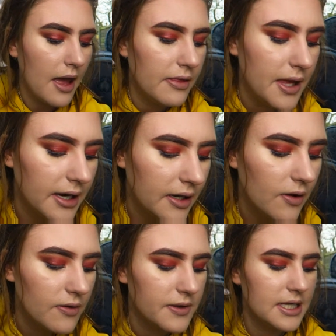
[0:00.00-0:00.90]
And then I
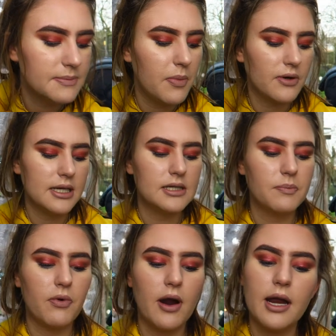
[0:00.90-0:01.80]
got this body
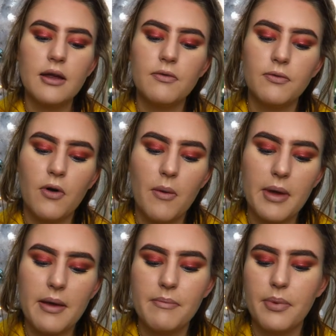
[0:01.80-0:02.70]
spray from
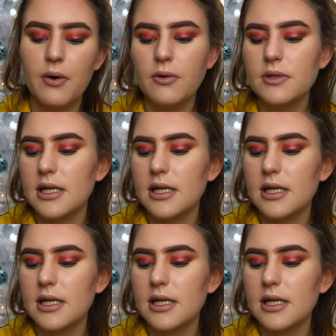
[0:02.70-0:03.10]
Impulse,